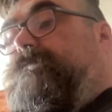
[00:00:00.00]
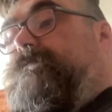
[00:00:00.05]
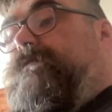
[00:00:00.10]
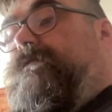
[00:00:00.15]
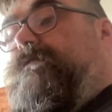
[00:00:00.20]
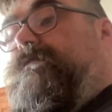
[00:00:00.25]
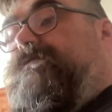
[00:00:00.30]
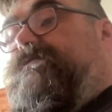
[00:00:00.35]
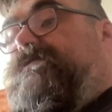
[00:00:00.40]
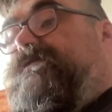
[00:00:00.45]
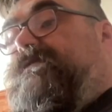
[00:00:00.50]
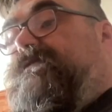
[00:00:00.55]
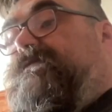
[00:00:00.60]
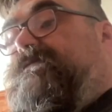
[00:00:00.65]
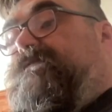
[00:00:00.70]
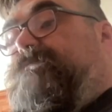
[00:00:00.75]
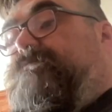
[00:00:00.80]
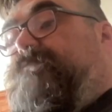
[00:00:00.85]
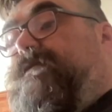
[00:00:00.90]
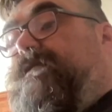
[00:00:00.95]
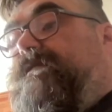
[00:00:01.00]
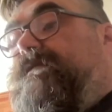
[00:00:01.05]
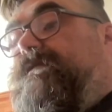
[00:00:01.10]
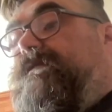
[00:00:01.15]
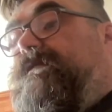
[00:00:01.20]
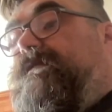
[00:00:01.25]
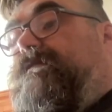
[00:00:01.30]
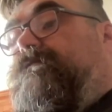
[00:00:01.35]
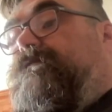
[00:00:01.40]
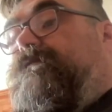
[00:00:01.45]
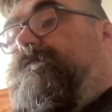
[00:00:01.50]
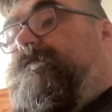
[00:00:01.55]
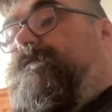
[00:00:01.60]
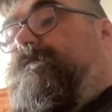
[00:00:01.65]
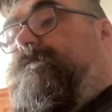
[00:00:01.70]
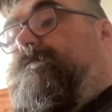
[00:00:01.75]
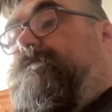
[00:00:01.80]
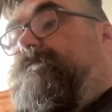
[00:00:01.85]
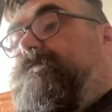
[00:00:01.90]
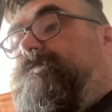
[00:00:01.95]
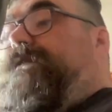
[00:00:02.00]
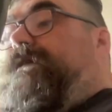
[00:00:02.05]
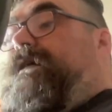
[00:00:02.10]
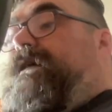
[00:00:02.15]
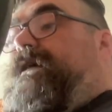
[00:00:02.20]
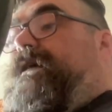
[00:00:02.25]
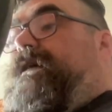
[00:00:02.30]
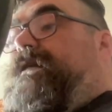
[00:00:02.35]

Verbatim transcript: Probably should use a big knife. Yeah,